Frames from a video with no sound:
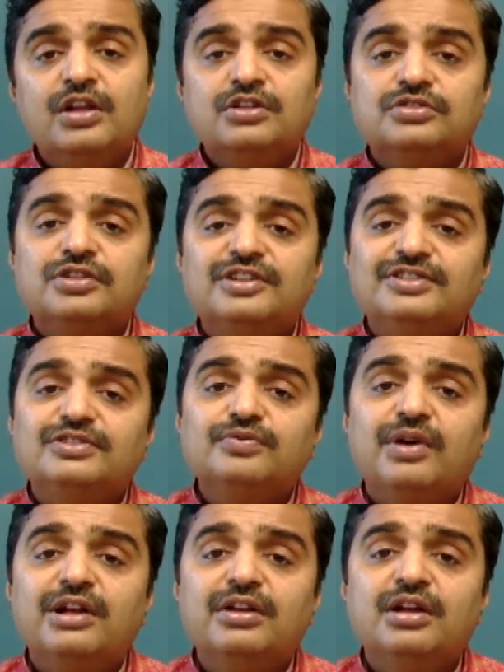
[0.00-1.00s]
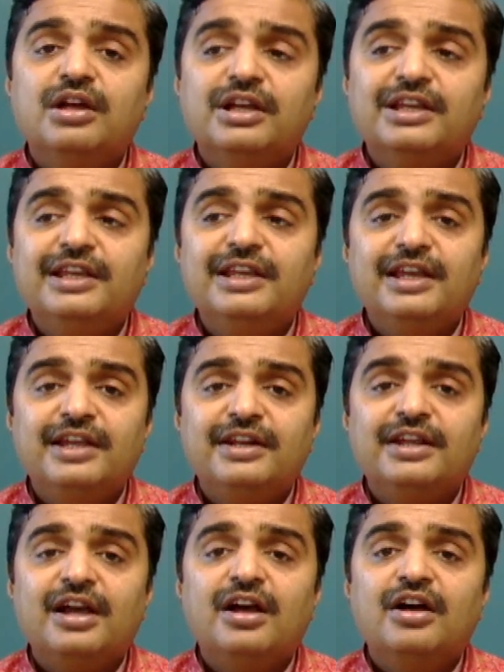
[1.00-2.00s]
So this is one key
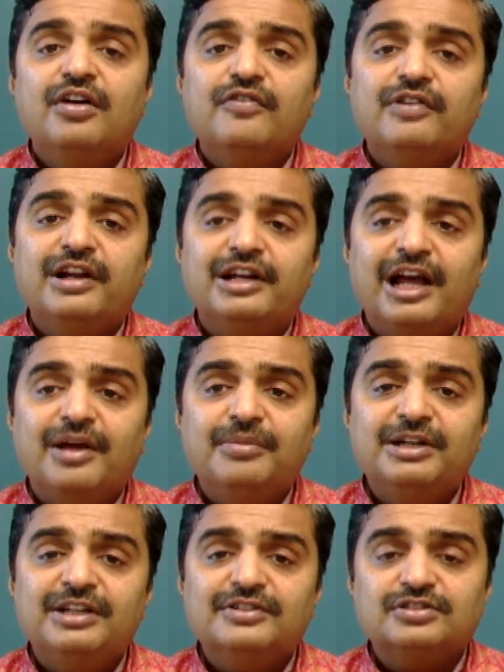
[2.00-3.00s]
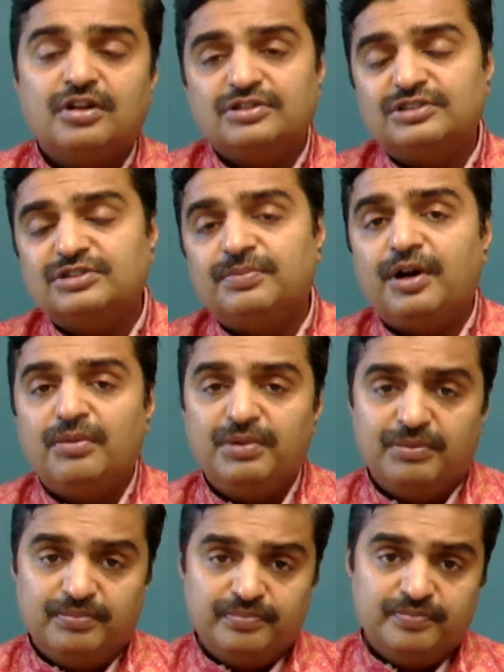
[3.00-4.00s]
area where diabetes causes a
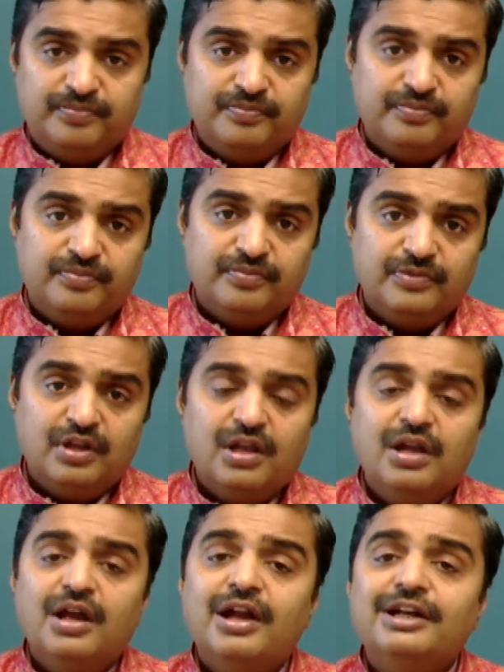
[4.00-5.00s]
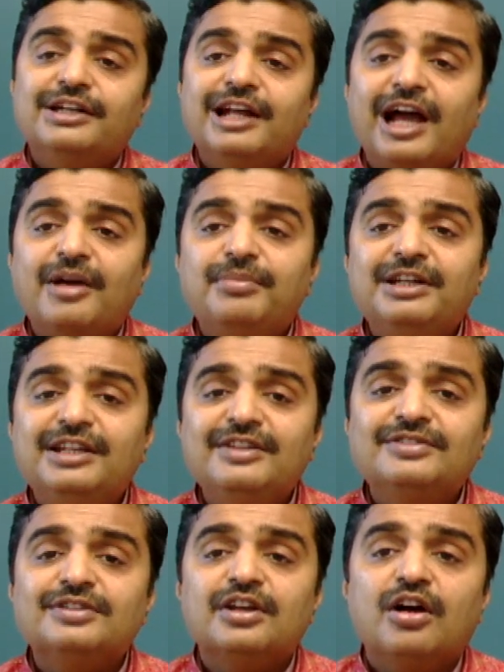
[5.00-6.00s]
problem.
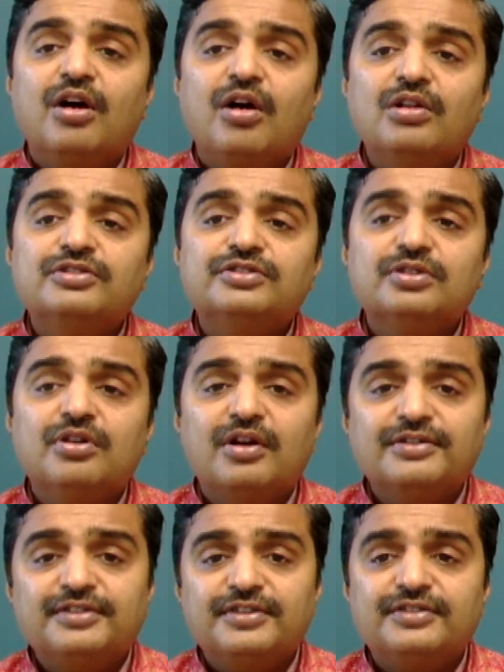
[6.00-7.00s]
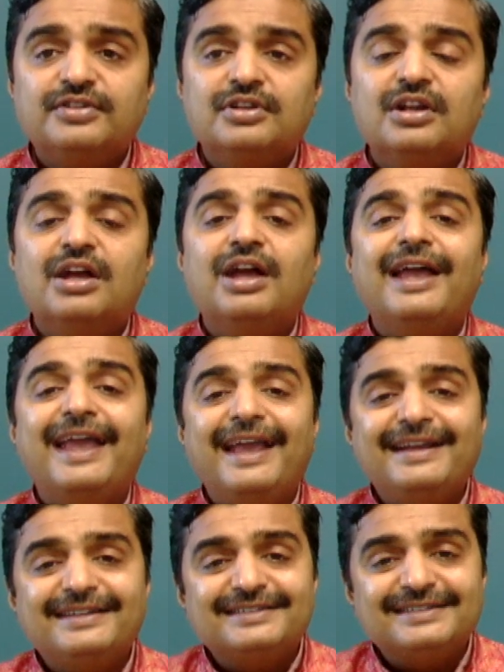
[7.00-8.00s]
Diabetes also causes
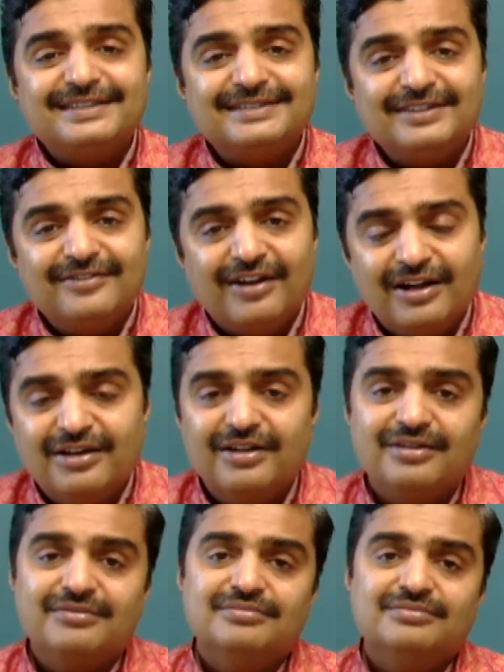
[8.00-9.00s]
excessive hunger.